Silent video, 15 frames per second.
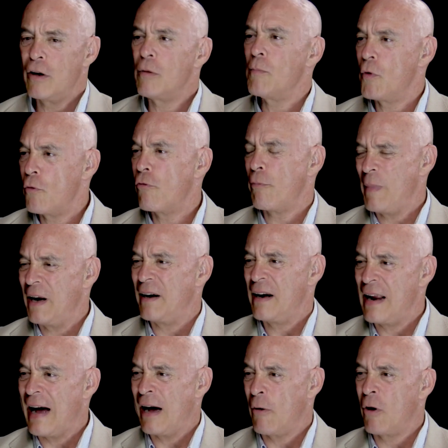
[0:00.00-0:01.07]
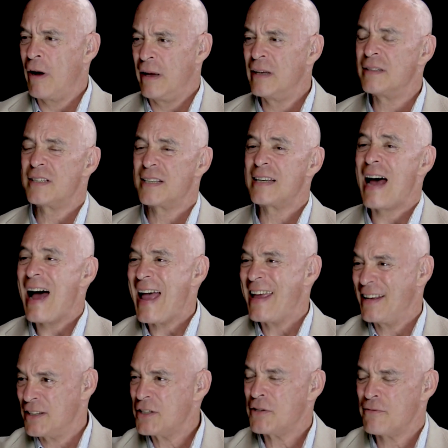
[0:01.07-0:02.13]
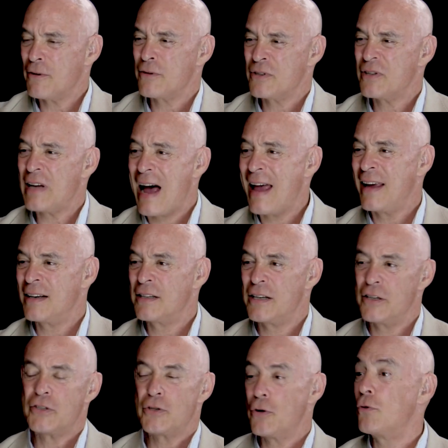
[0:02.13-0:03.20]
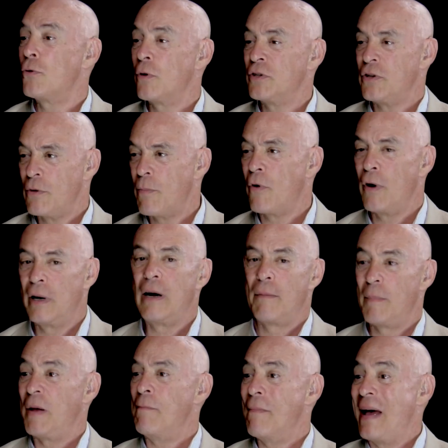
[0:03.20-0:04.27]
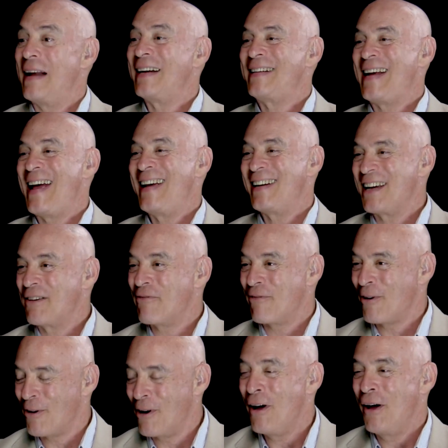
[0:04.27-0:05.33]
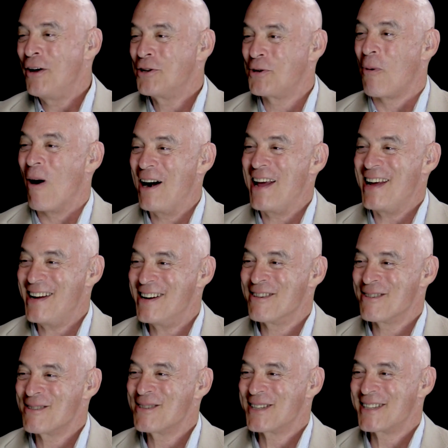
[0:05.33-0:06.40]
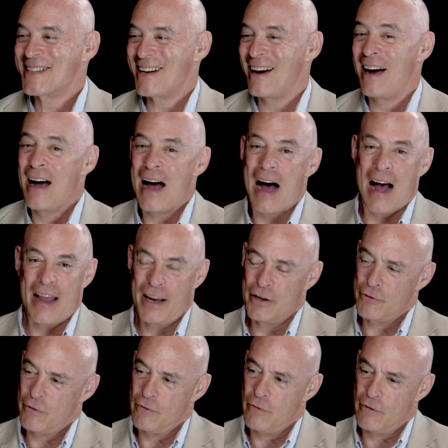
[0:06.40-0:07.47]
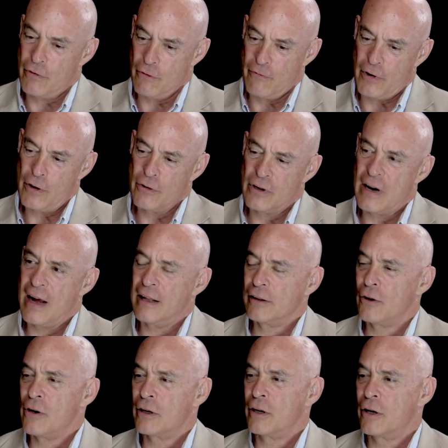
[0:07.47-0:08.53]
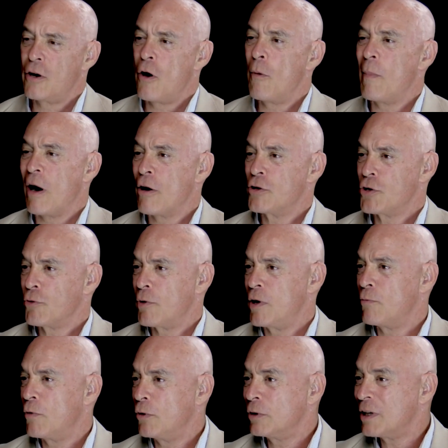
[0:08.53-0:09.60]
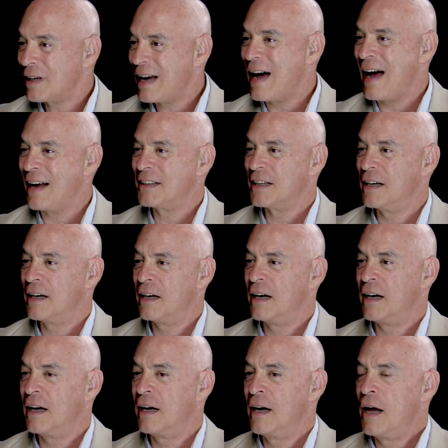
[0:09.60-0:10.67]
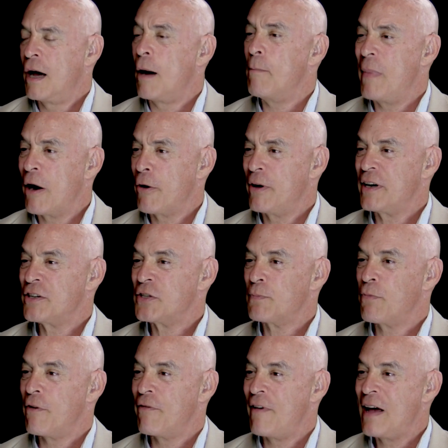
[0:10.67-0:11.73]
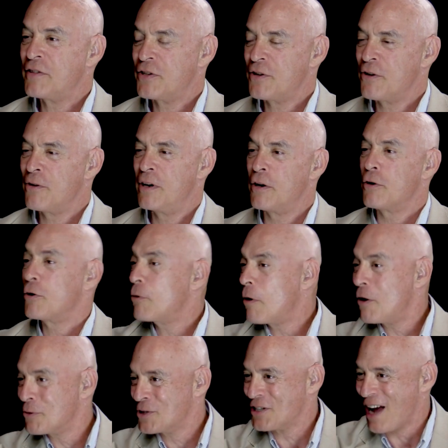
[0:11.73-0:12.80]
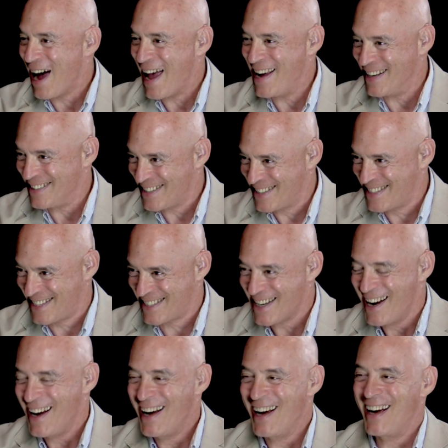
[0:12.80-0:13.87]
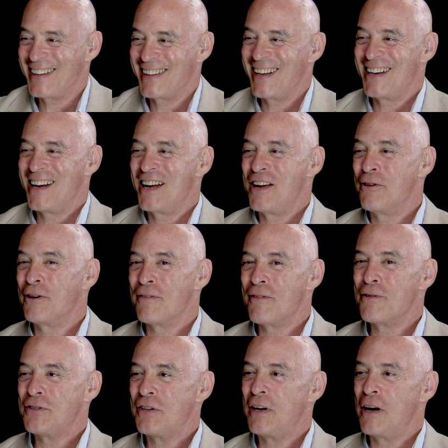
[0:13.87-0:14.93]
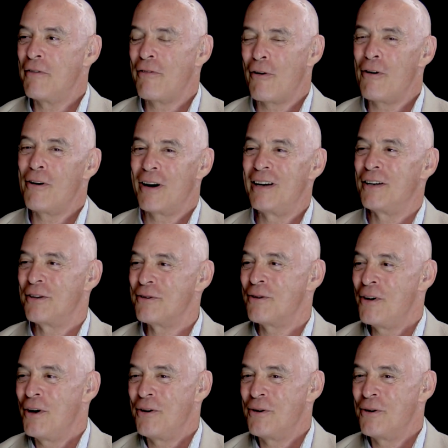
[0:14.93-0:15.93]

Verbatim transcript: real movement now in science for scientists who, as you point out, have been meditating for 20 years. I interviewed not long ago Marjorie Woollacott, emeritus professor in neuroscience at the University of Oregon,